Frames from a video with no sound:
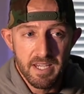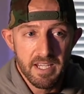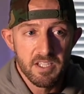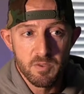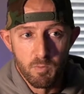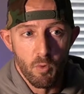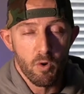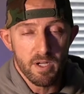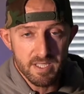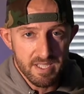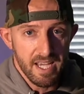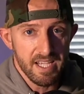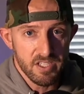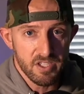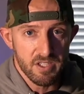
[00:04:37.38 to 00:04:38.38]
more
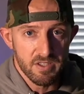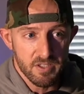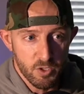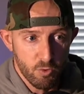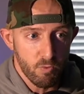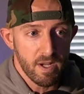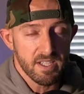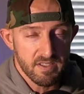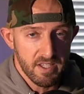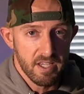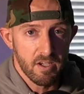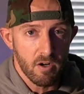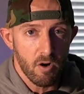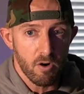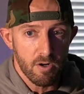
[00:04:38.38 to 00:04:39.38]
attention. This
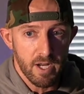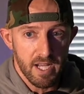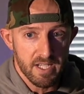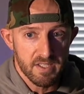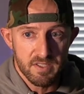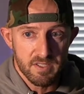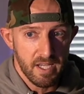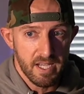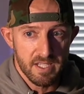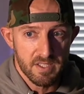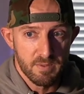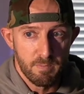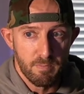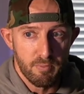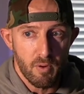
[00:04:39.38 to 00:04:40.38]
Gretzky card
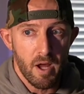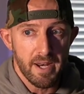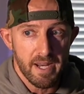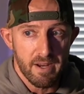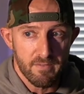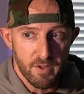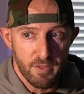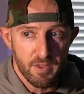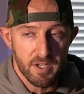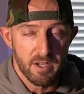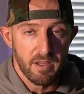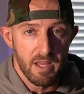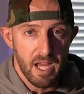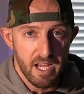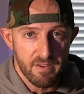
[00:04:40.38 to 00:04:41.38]
has brought everything
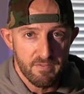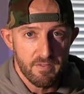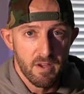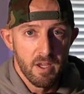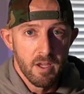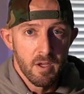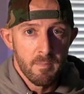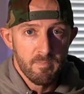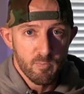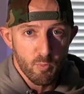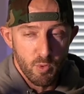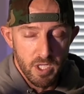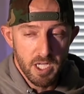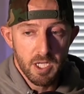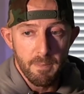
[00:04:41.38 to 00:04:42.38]
to life.
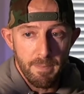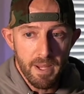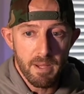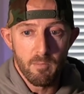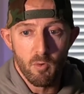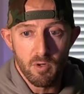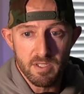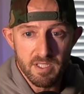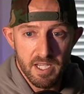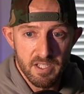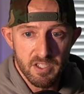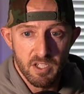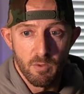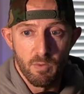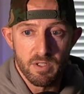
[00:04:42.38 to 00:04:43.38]
We need to pay more
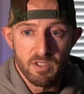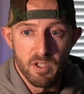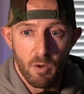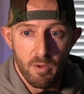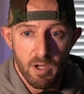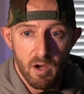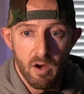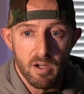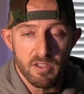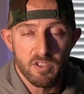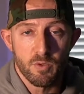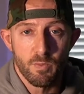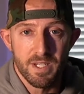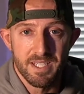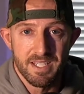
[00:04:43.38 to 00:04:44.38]
attention to what's going on.
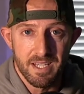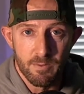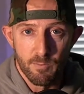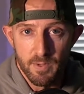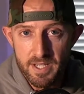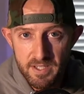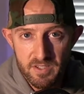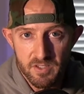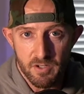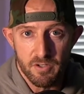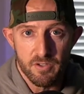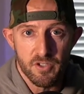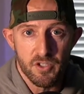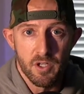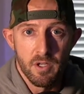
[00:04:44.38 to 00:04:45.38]
So we did
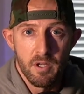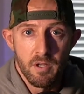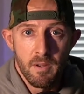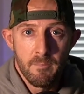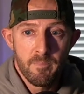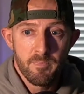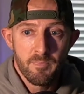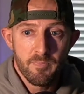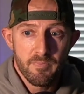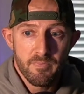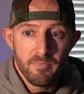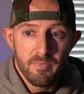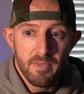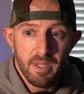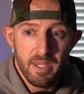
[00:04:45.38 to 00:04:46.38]
research.
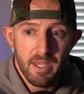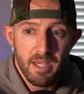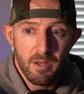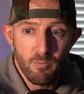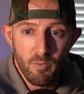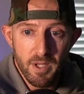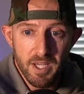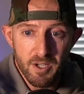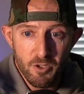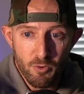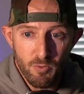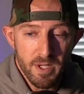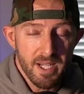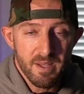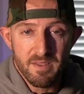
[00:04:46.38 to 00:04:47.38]
And we
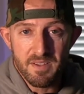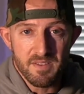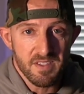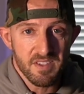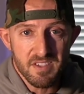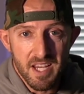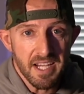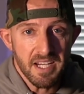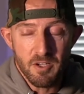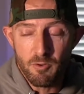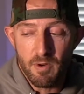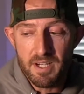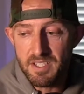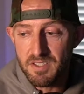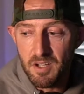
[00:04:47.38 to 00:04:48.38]
agreed that the second
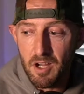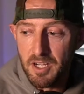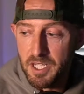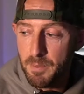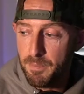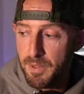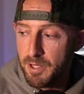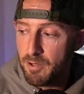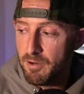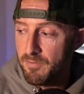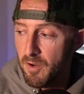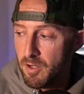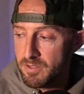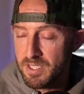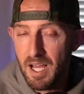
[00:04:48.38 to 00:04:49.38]
greatest hockey player of
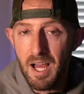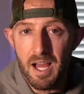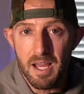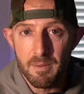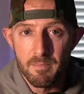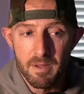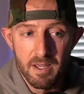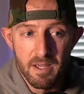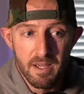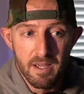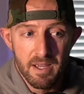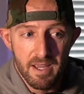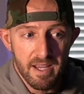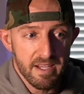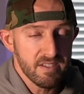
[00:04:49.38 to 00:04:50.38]
all time
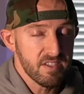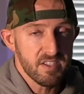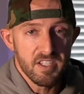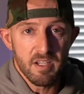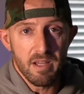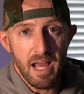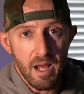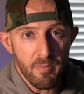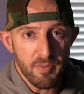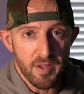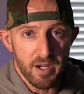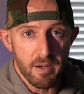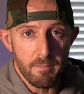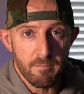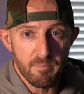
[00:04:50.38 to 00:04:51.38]
is still out
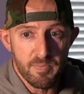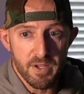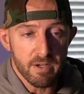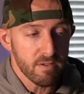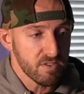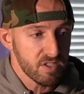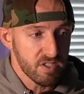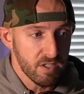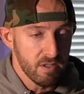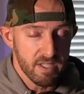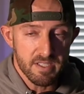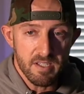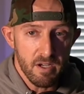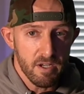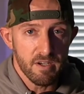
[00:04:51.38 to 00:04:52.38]
there. There is still a
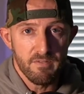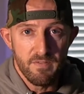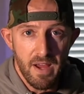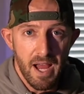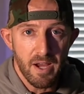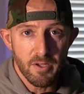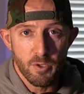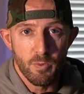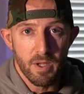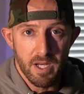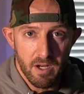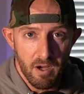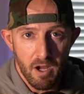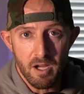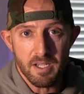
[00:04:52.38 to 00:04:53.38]
ton of value in
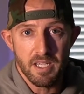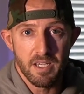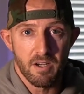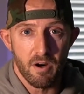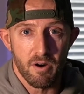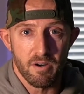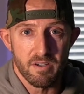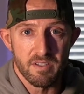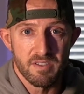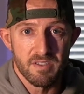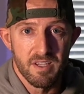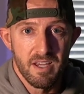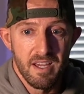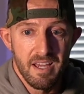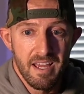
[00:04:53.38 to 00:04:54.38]
hockey cards.
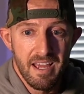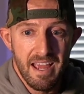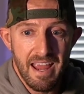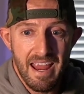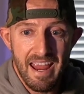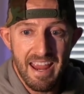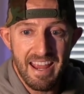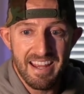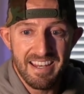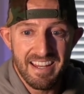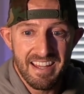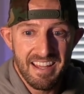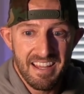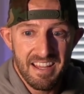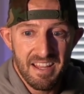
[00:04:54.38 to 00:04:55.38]
And
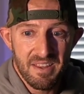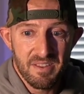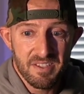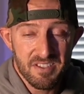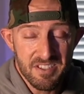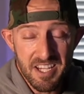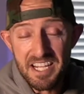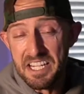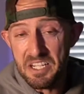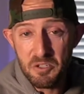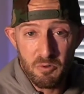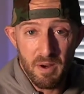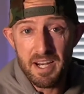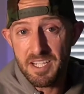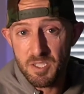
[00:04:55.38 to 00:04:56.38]
the second
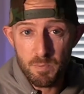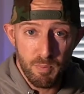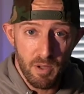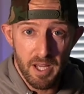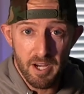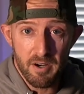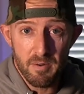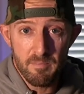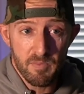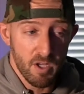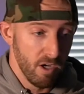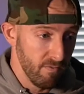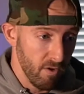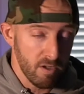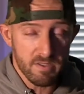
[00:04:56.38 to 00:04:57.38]
greatest player
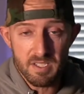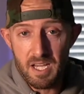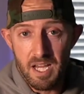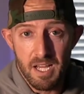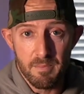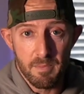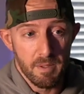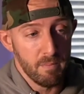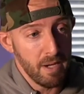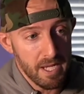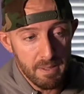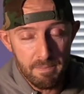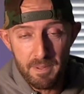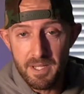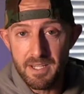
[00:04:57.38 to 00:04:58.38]
of all time, in my
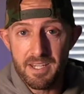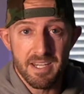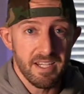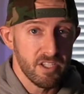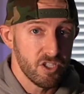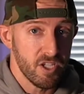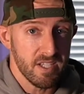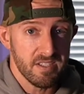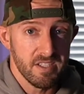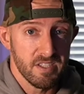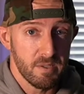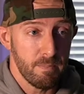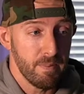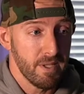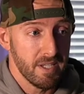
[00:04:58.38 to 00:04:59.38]
opinion, in Jesse's
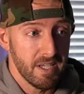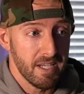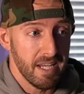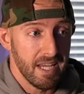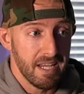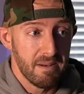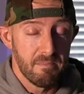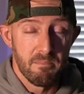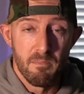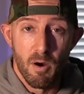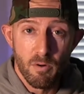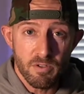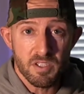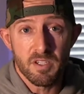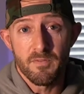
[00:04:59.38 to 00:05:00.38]
opinion, in
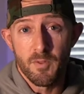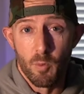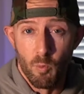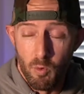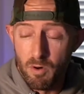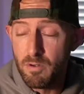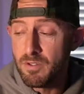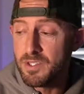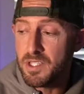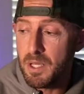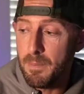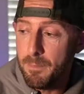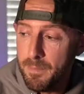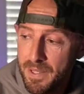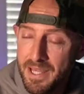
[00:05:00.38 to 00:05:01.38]
most of the world's
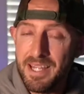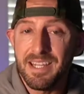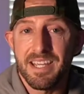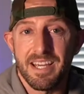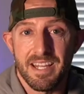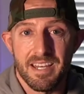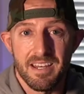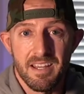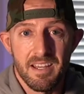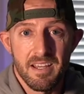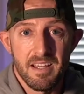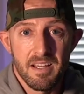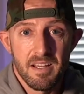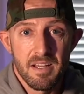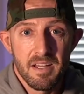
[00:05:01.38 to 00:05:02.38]
opinion,
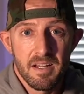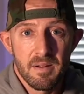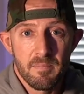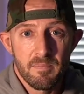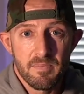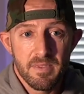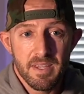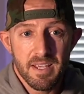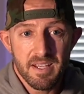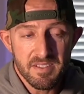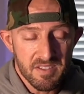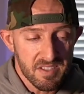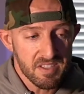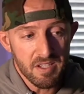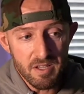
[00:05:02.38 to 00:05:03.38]

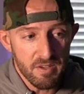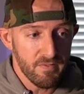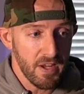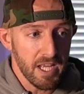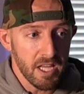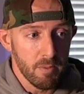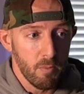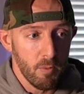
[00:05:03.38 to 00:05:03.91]
is still available